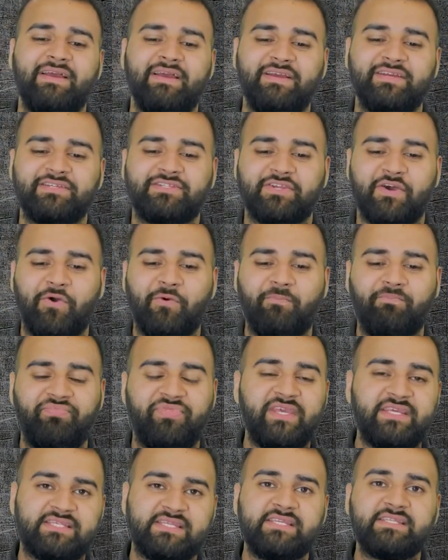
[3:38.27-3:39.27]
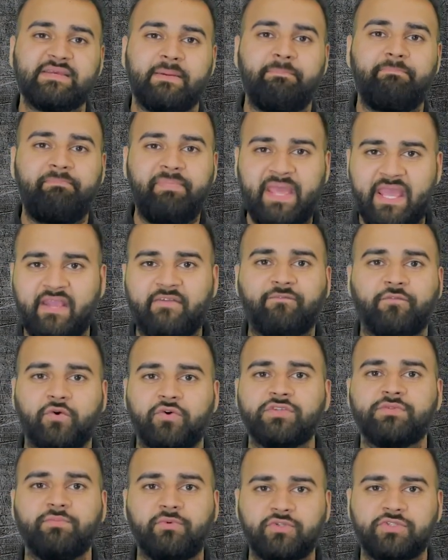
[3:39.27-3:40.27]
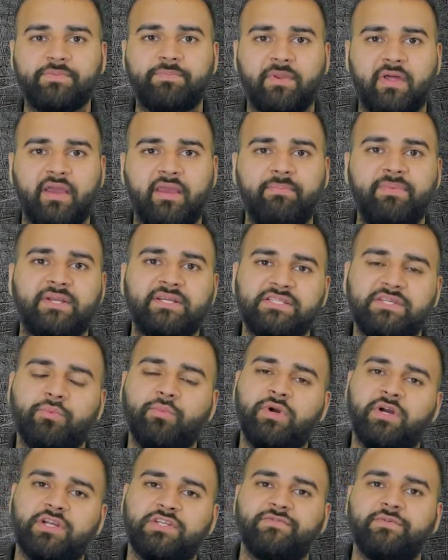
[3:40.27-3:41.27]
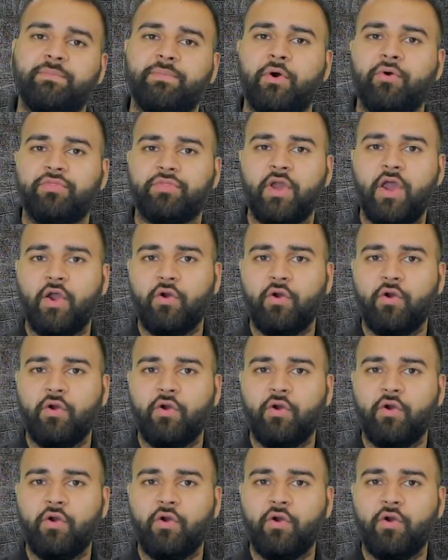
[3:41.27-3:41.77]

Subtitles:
So this is a big force multiplier because it works for both